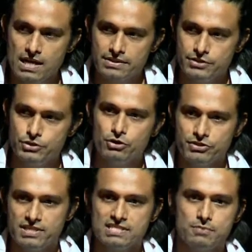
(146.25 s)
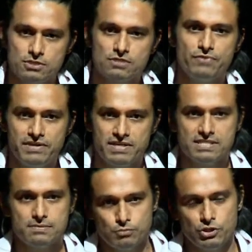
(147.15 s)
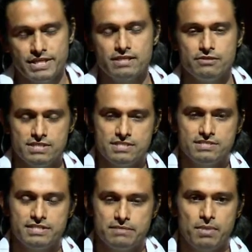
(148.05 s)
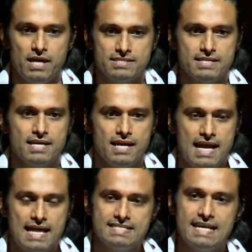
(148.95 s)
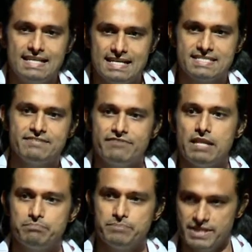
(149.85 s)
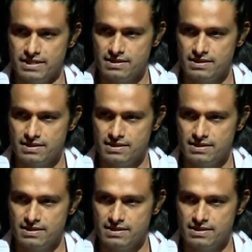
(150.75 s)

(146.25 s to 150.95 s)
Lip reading: The Northeast, because of various political reasons in the past, has had less development.